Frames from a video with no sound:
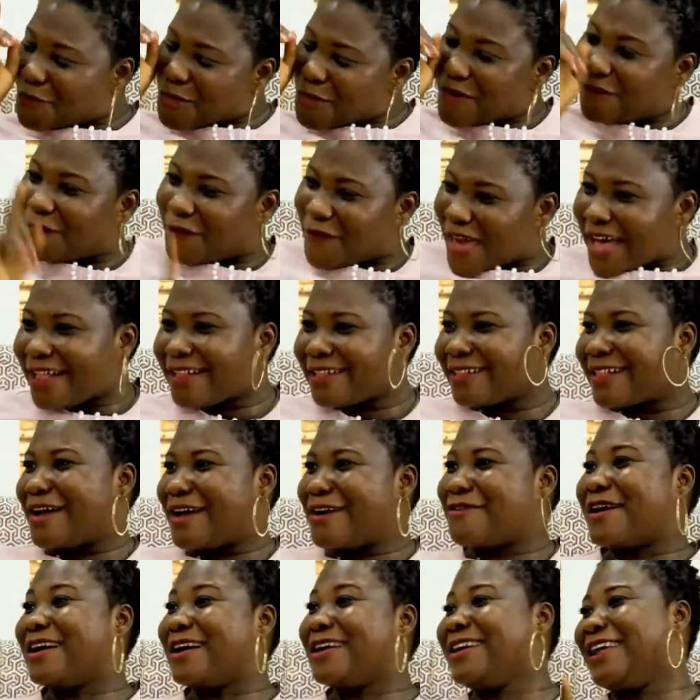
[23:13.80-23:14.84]
If we
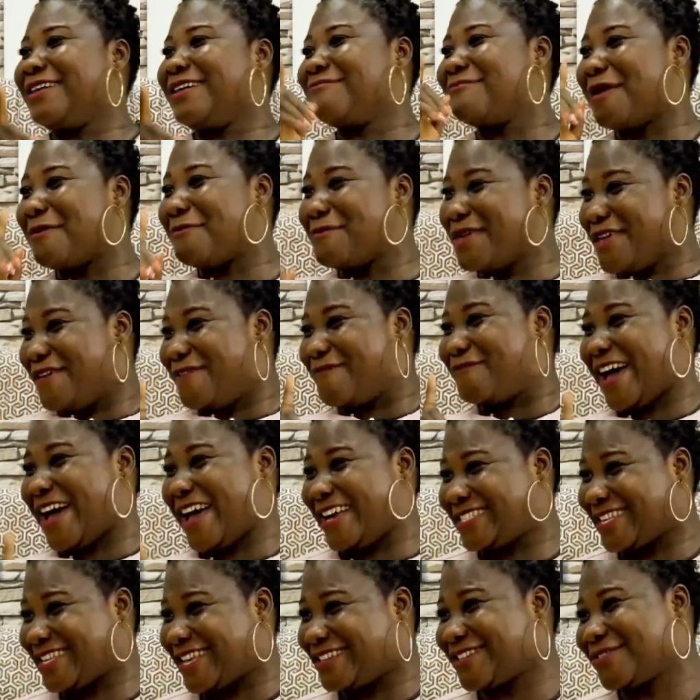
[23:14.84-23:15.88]
fail, and one day mommy
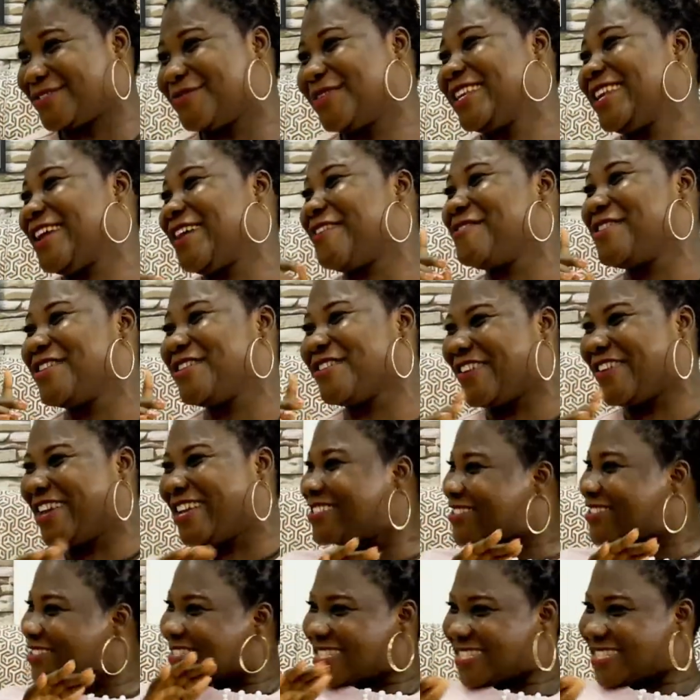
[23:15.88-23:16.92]
invites us, what are we
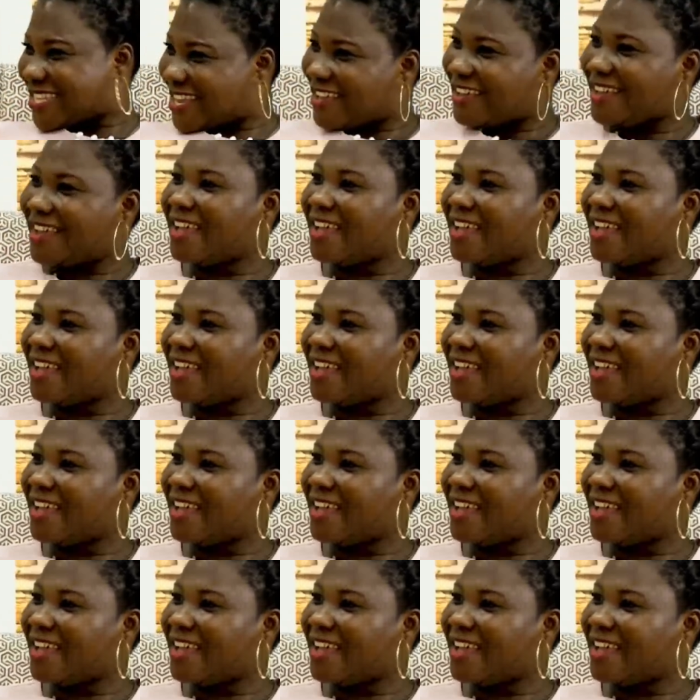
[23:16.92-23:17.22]
going to say?